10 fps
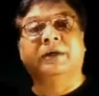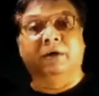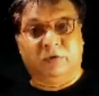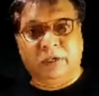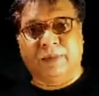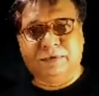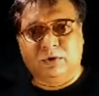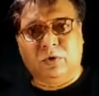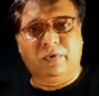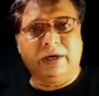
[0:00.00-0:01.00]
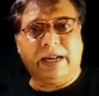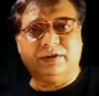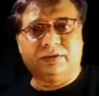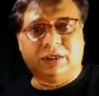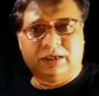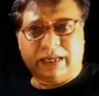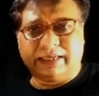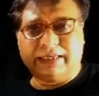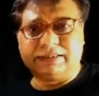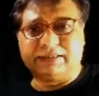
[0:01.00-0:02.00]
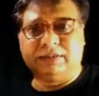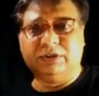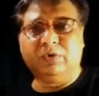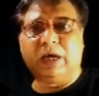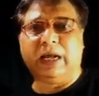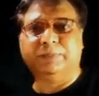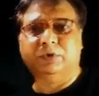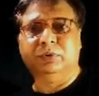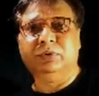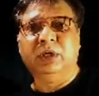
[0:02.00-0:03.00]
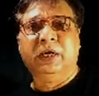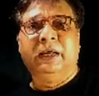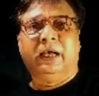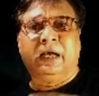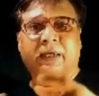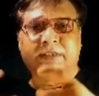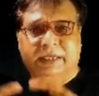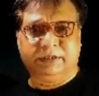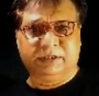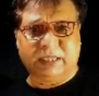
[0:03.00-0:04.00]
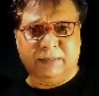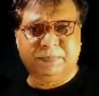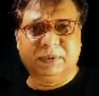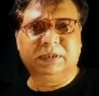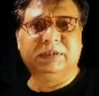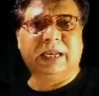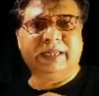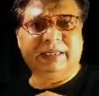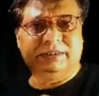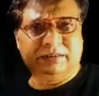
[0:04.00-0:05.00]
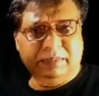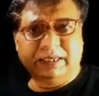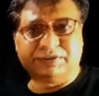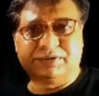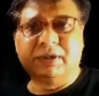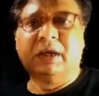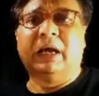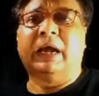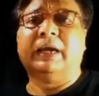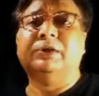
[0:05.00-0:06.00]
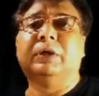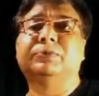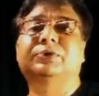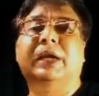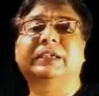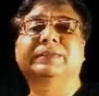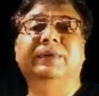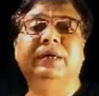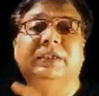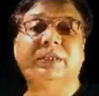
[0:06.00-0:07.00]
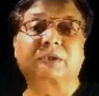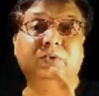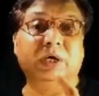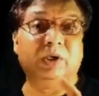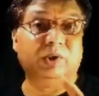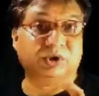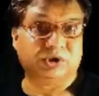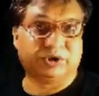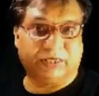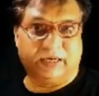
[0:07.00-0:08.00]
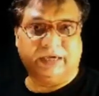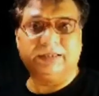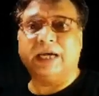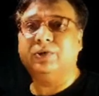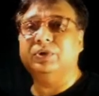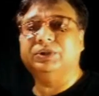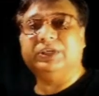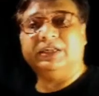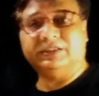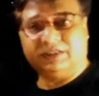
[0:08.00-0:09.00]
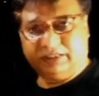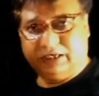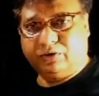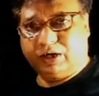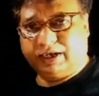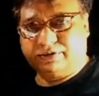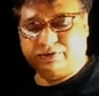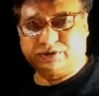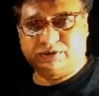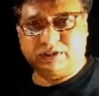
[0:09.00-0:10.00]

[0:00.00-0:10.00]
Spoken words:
after overnight ligation, you have to take the samples, the ligation mix, and you have to transfer it into a host cell. And that host cell is an E. coli host cell.